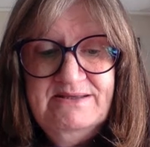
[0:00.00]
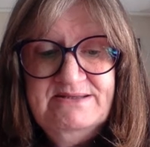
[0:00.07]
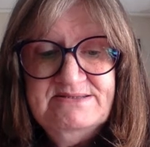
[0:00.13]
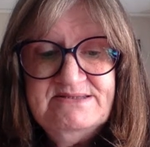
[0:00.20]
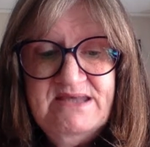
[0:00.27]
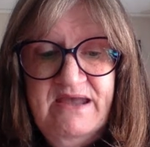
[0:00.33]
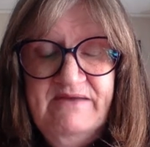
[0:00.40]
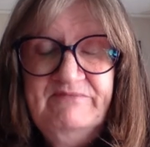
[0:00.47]

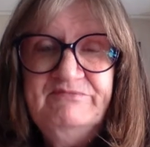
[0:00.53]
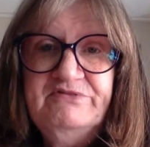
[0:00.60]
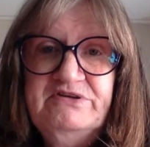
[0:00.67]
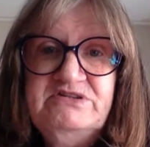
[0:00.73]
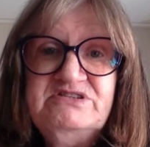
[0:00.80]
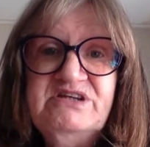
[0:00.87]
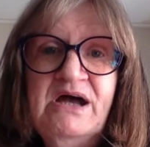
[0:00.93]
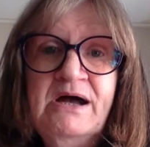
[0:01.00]
is
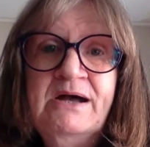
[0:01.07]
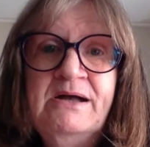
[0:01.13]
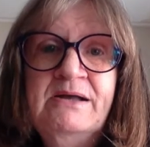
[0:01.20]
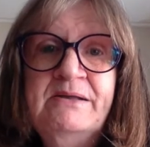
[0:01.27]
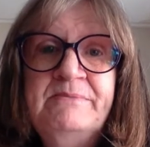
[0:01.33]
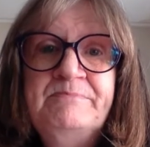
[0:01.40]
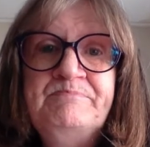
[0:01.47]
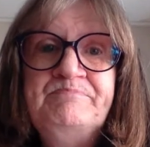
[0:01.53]
every
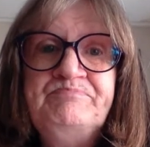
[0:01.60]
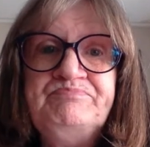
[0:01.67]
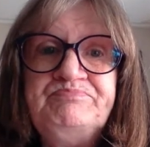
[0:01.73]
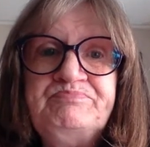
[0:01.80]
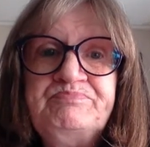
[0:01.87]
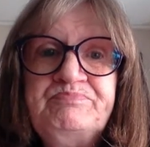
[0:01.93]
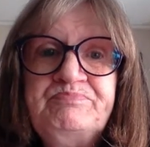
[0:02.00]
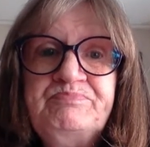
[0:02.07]
time
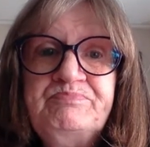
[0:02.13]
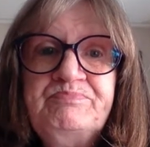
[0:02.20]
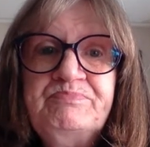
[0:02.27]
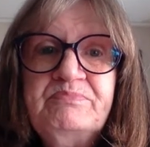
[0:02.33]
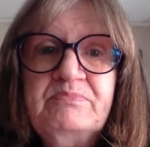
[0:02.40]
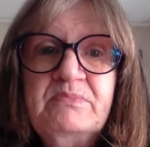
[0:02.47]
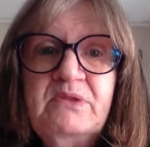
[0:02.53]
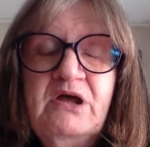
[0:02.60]

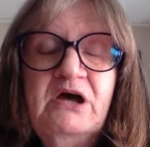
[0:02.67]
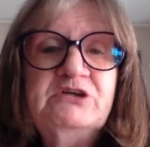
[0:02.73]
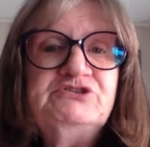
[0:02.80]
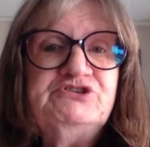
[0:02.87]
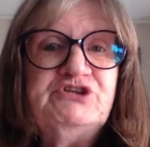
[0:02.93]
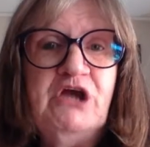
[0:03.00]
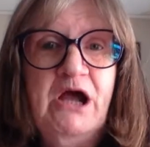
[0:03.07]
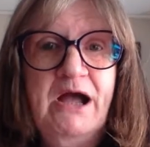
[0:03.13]
a
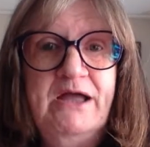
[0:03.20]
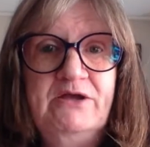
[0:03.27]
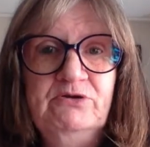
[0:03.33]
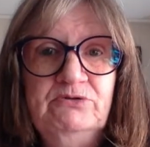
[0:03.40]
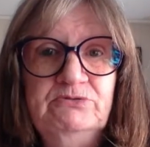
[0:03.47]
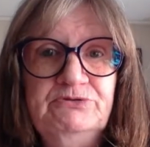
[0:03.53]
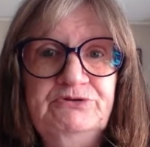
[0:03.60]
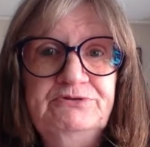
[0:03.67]

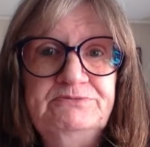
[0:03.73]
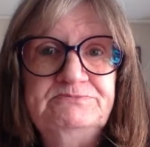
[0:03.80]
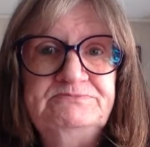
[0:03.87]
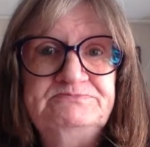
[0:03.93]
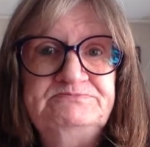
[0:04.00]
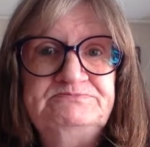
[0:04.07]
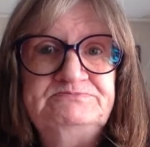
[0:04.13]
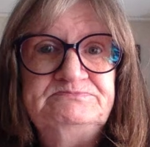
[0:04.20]
child,
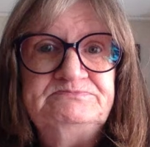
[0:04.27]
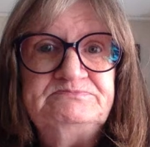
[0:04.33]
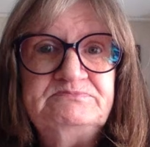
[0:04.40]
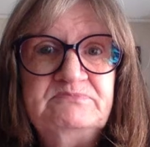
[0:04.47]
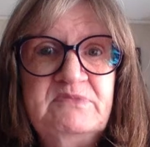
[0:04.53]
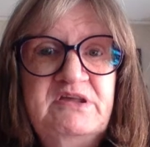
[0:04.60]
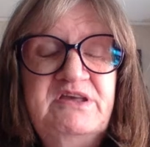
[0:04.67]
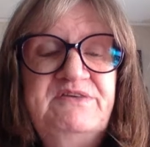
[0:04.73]

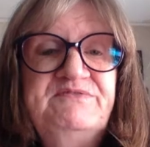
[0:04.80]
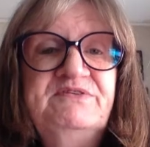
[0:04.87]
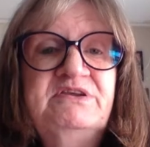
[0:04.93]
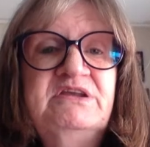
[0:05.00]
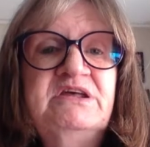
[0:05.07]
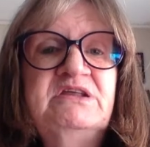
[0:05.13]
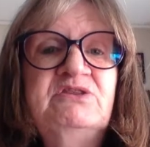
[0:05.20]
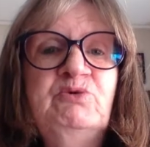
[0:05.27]

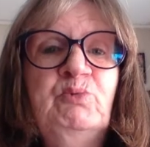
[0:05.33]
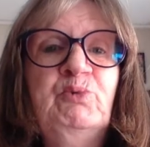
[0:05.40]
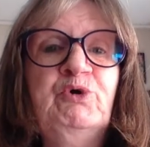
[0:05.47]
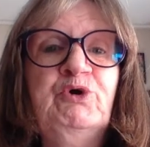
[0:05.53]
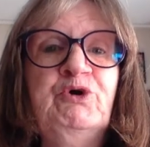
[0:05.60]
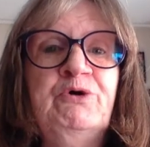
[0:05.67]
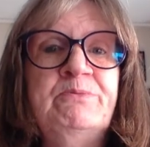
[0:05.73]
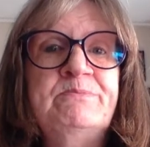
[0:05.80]
even in the
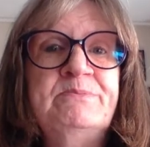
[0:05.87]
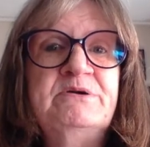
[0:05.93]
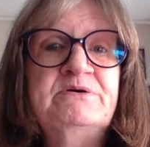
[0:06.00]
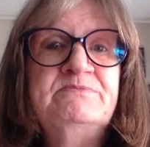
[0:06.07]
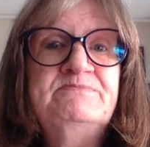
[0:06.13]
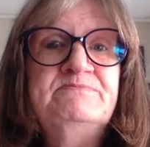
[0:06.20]
womb,